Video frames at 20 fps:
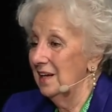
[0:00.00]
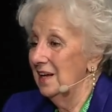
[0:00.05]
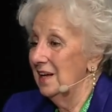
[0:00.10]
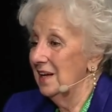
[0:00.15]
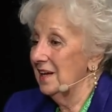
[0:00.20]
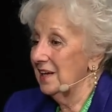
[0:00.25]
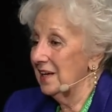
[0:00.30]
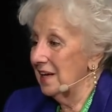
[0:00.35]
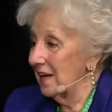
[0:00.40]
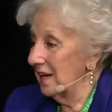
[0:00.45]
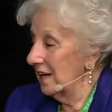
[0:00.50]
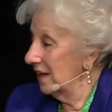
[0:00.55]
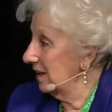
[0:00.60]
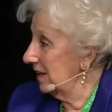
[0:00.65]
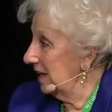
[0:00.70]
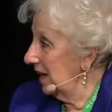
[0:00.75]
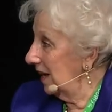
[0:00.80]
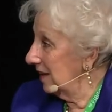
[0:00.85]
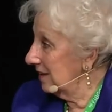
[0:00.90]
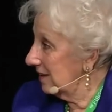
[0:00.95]
If you
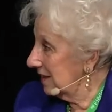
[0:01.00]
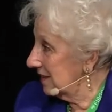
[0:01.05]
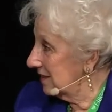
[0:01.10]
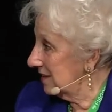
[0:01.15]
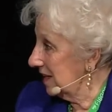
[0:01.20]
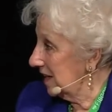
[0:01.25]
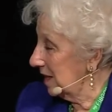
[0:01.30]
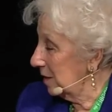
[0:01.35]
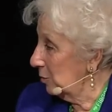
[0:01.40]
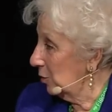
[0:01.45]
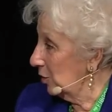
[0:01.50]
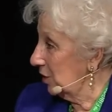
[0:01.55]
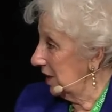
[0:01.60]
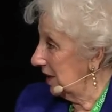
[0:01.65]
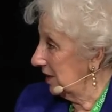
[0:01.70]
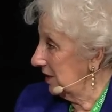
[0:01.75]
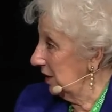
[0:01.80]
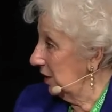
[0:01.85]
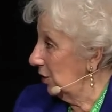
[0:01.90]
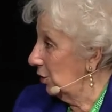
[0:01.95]
are running for
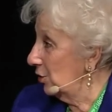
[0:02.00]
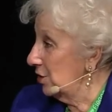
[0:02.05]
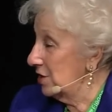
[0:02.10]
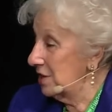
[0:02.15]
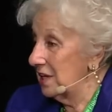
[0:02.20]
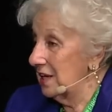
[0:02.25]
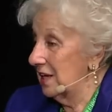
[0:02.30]
president